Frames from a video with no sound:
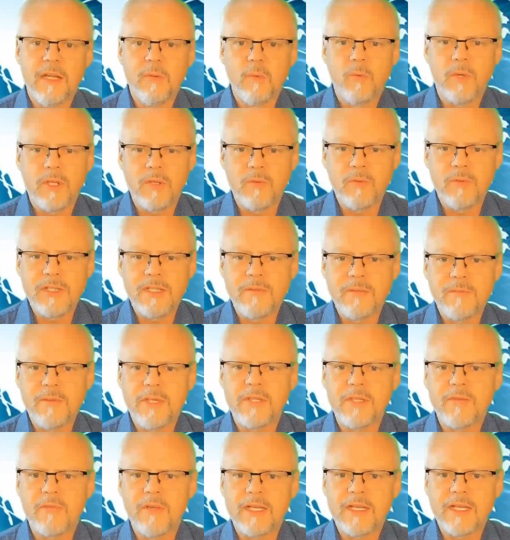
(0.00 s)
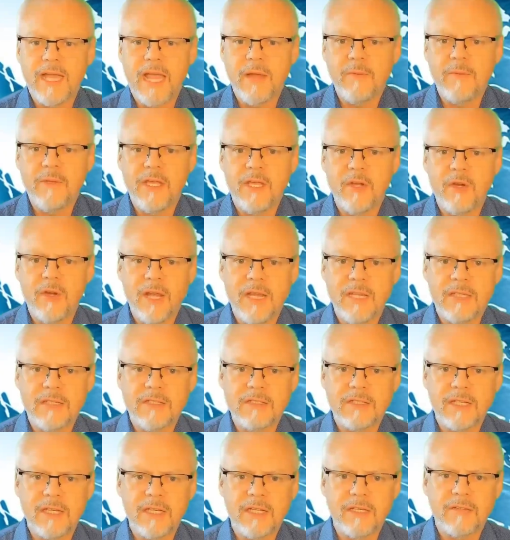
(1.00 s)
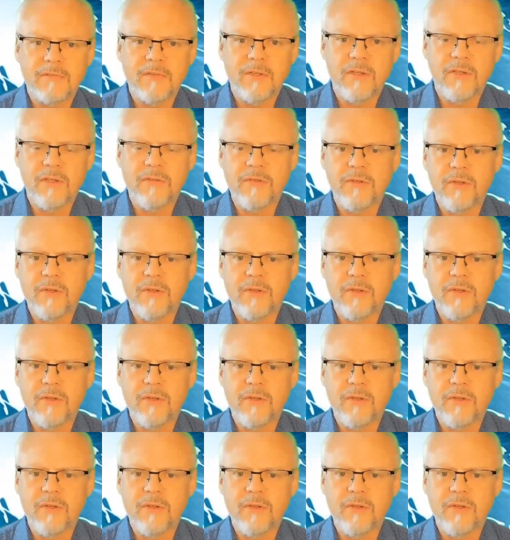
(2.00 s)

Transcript: with the recent military attack by the United States further